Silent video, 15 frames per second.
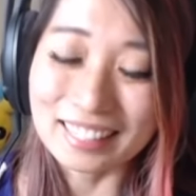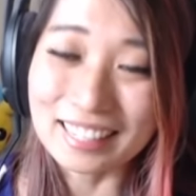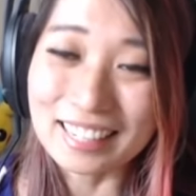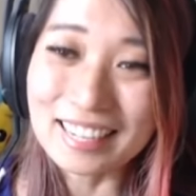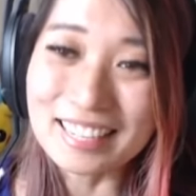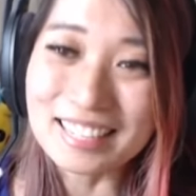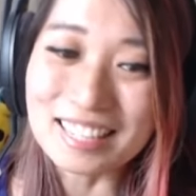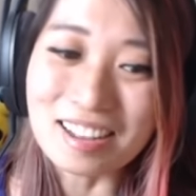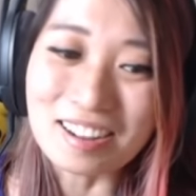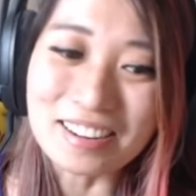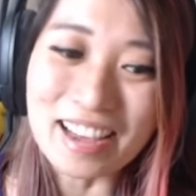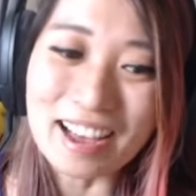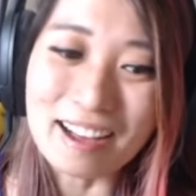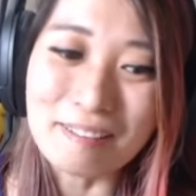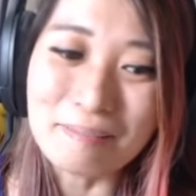Lee, slow
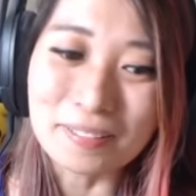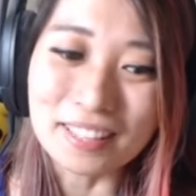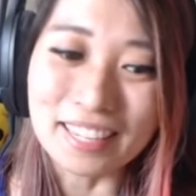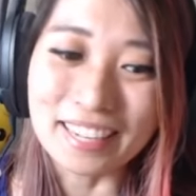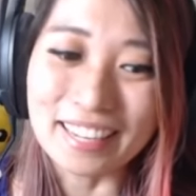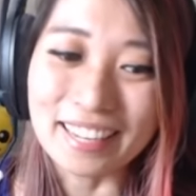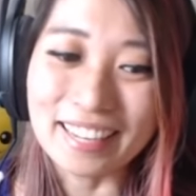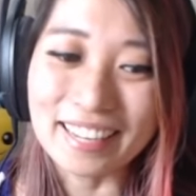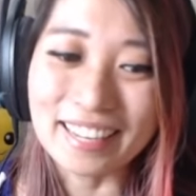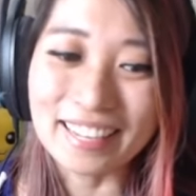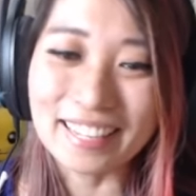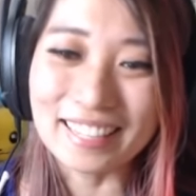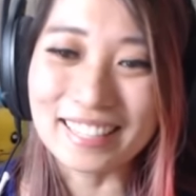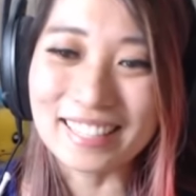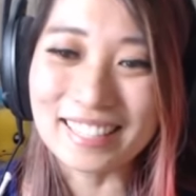down,
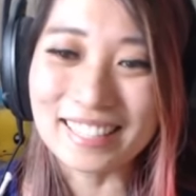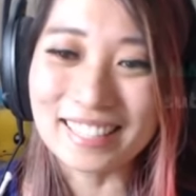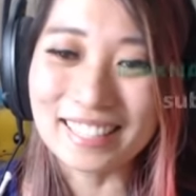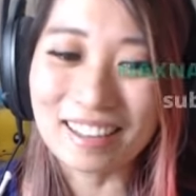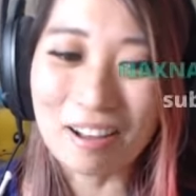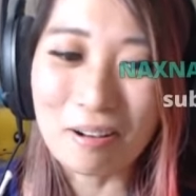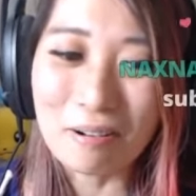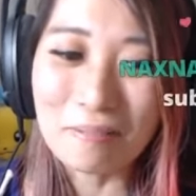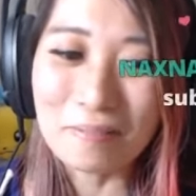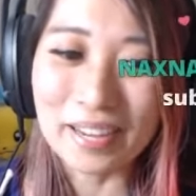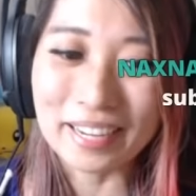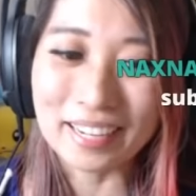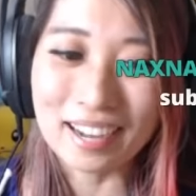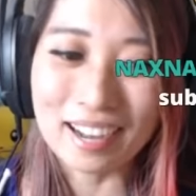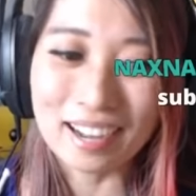please. Oh
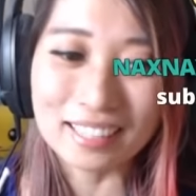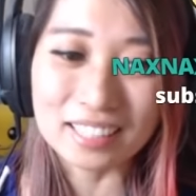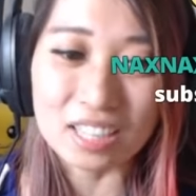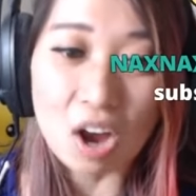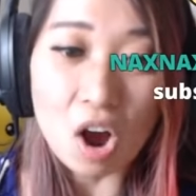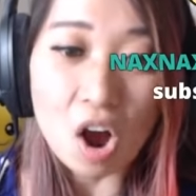my gosh.